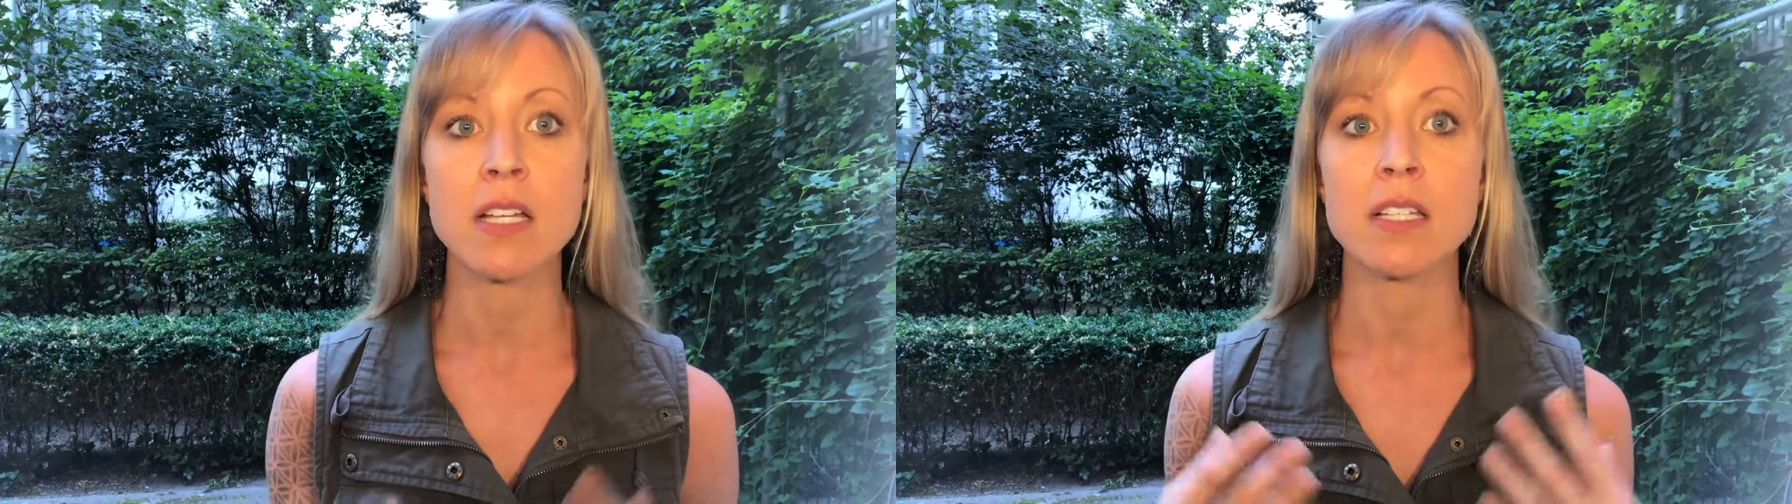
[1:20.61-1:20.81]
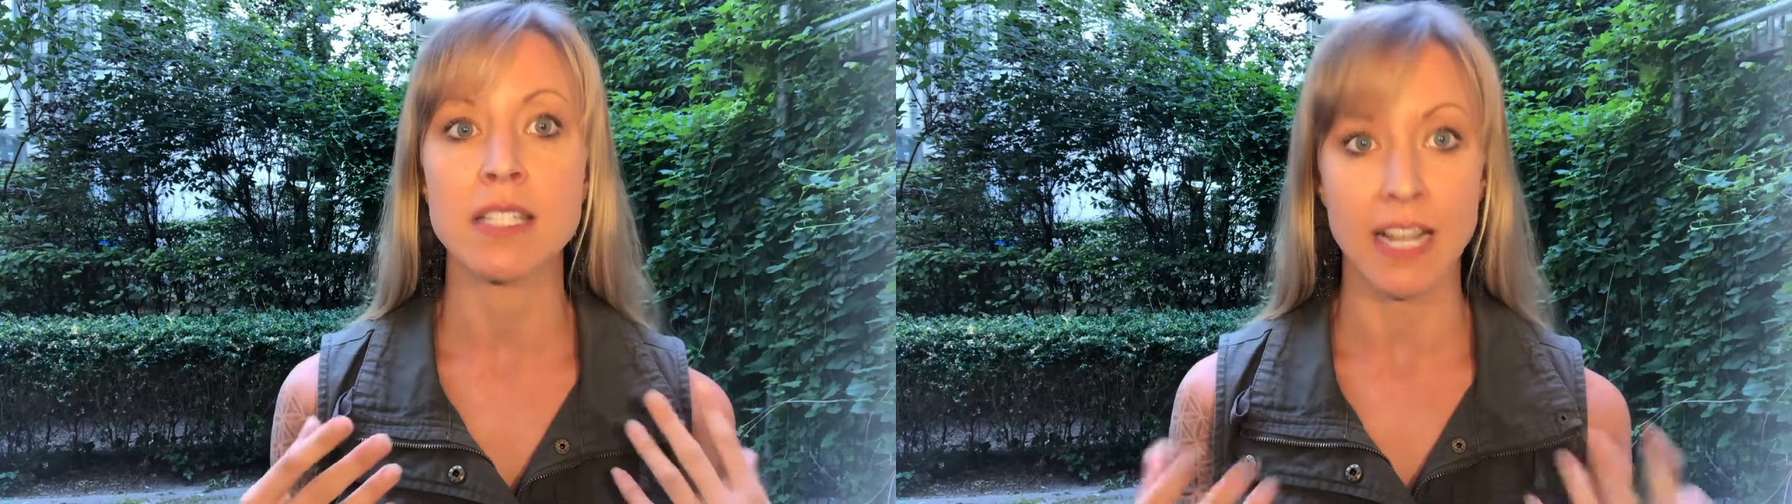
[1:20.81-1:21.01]

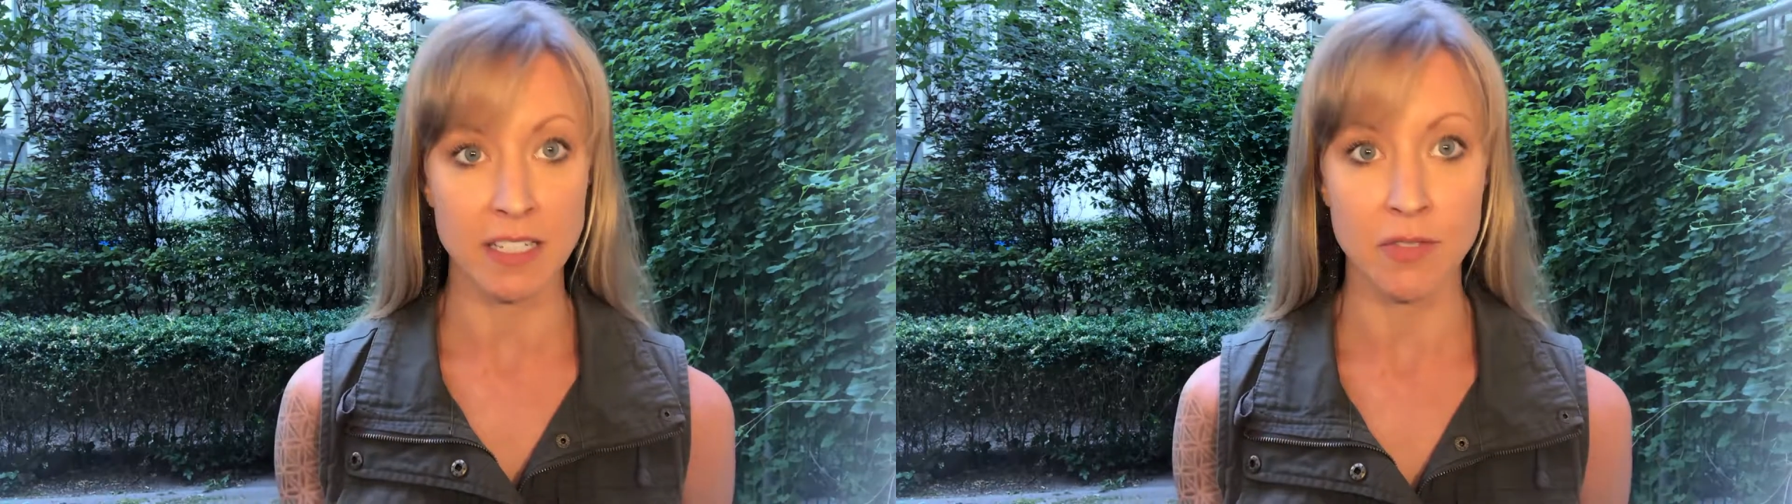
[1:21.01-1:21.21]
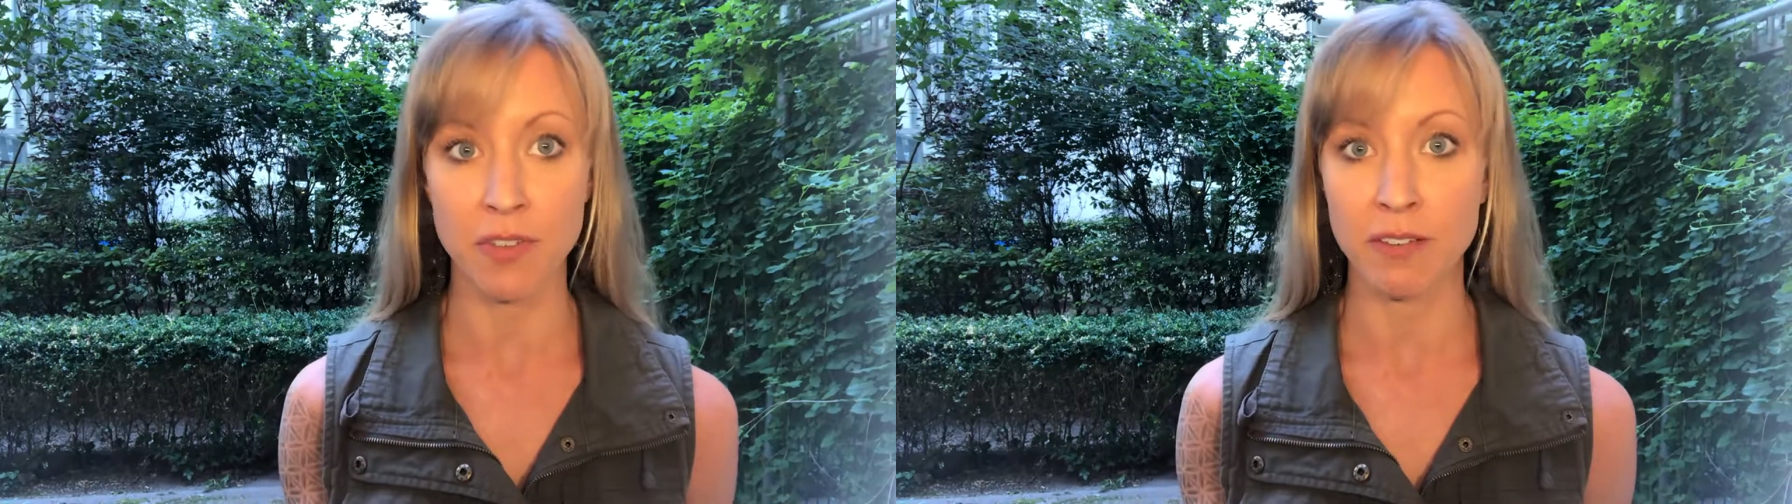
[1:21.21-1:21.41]

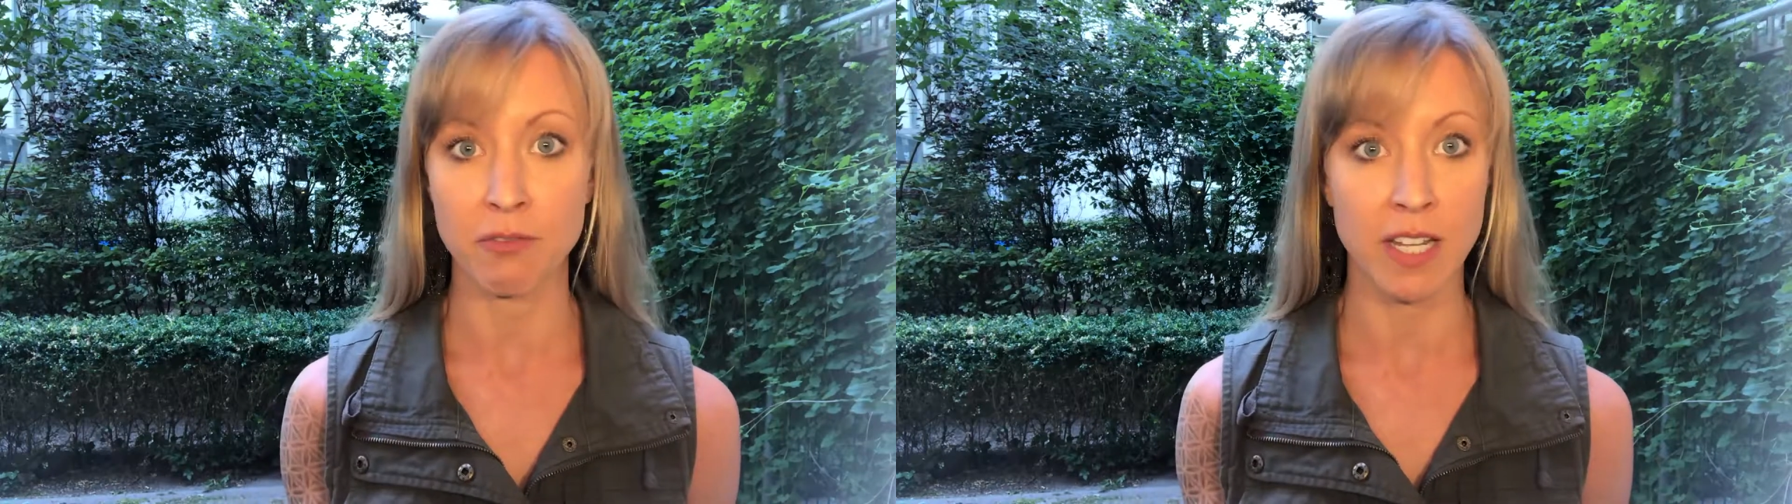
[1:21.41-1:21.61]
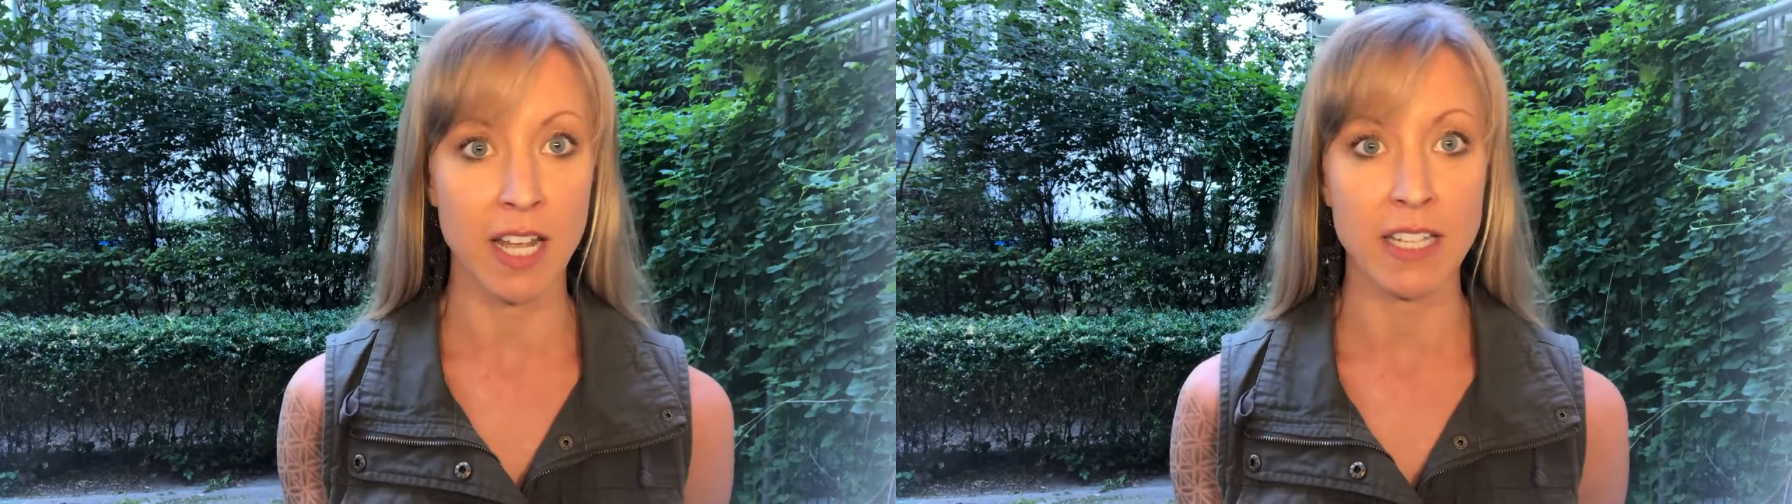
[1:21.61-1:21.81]
sexy fit
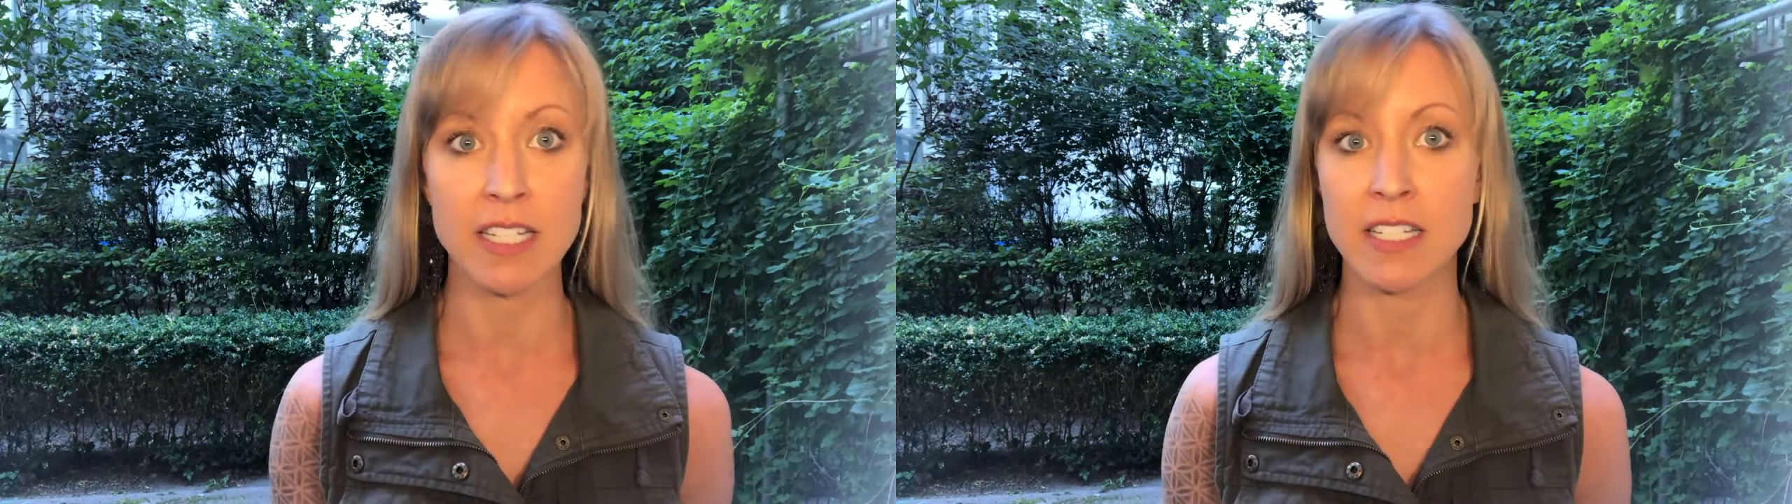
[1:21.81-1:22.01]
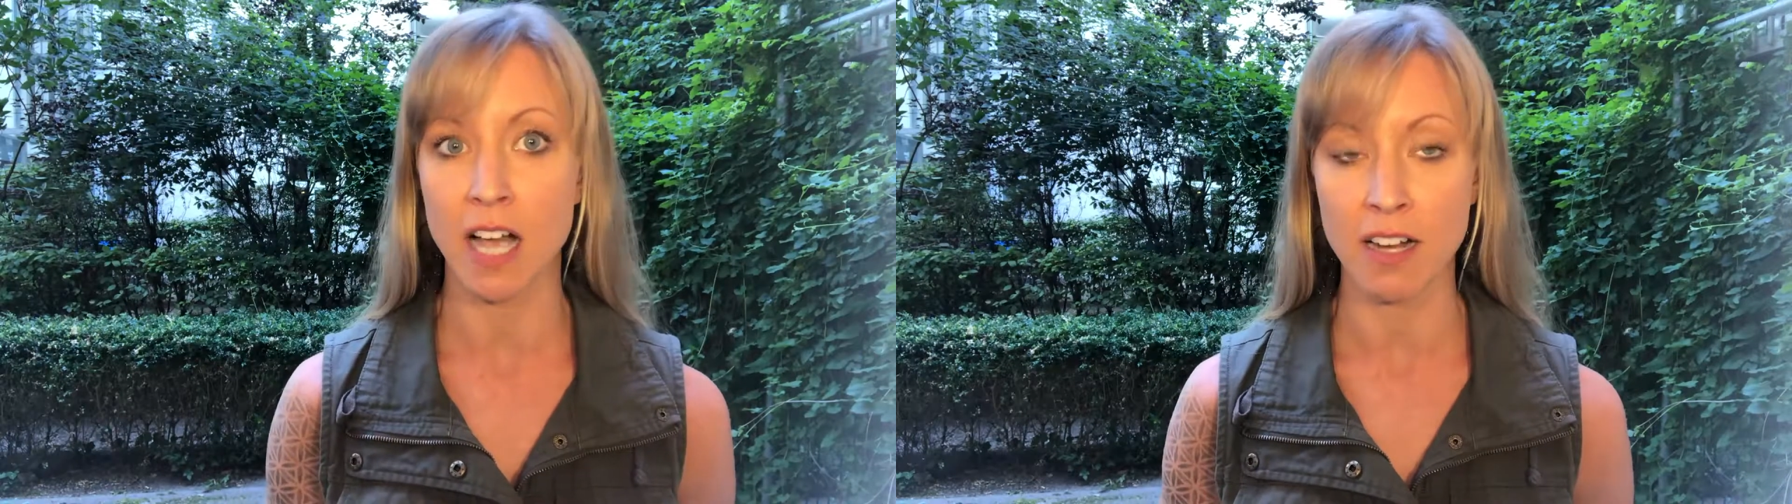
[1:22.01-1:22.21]
vegan
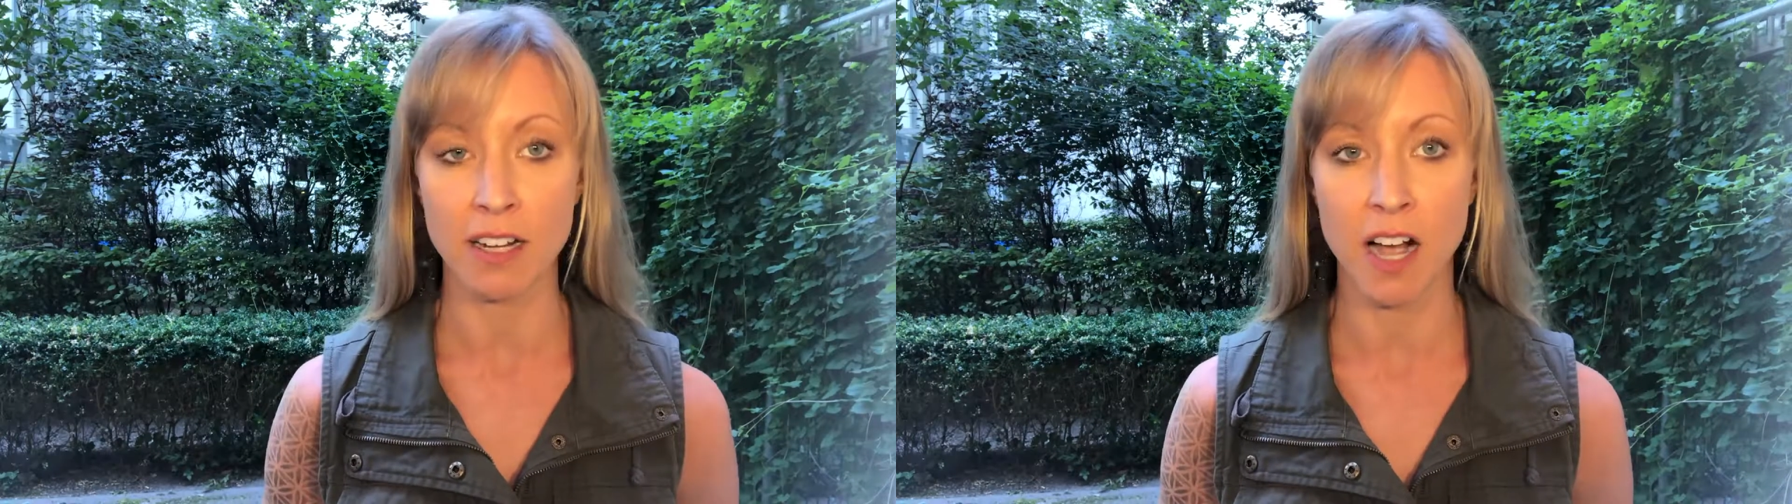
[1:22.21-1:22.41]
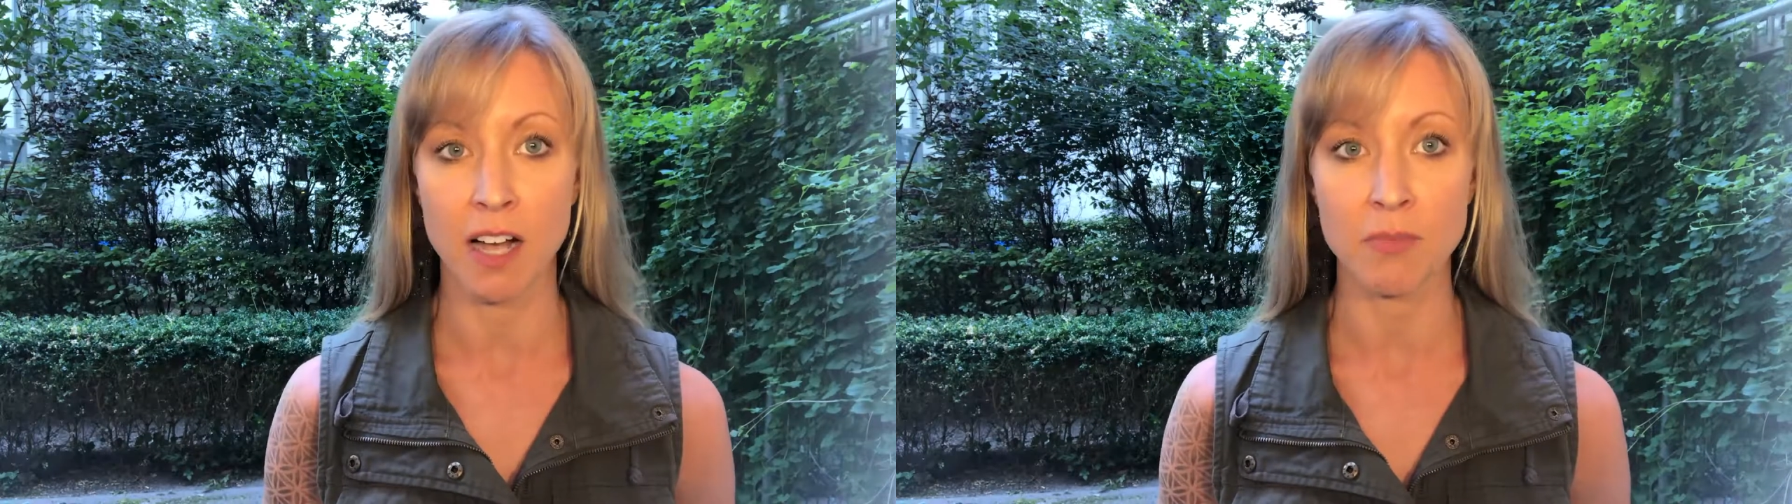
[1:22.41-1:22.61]
dot
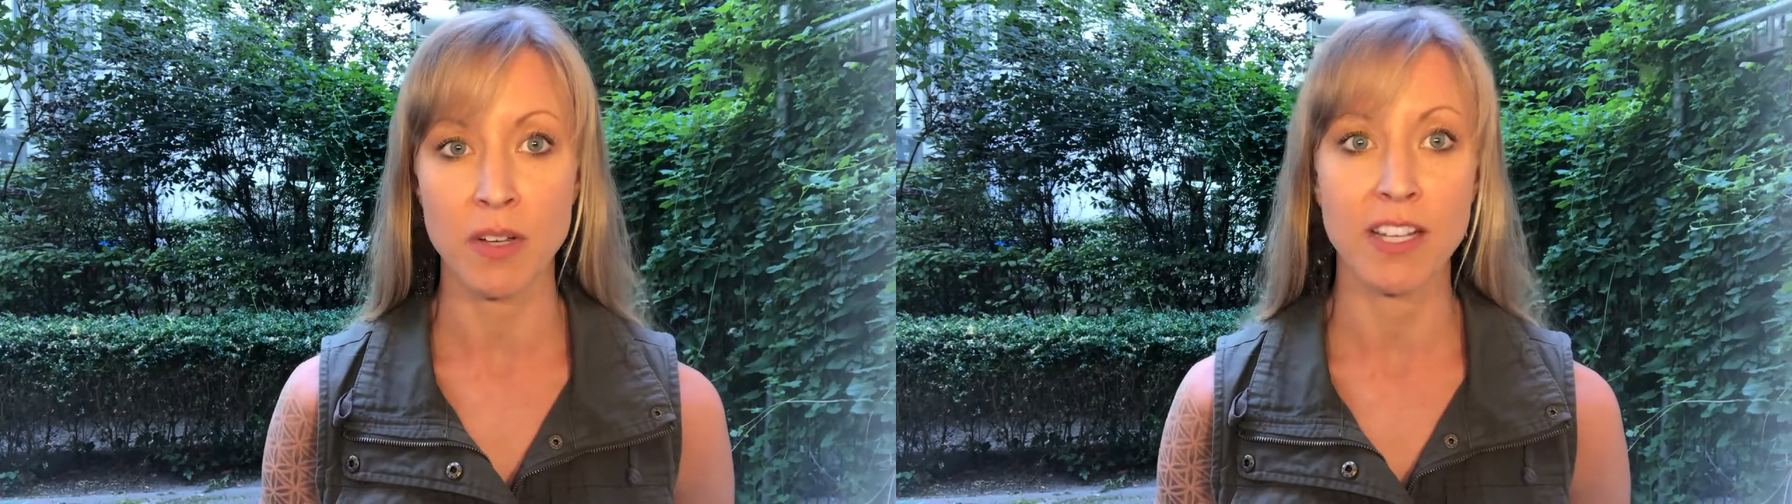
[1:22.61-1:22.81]
com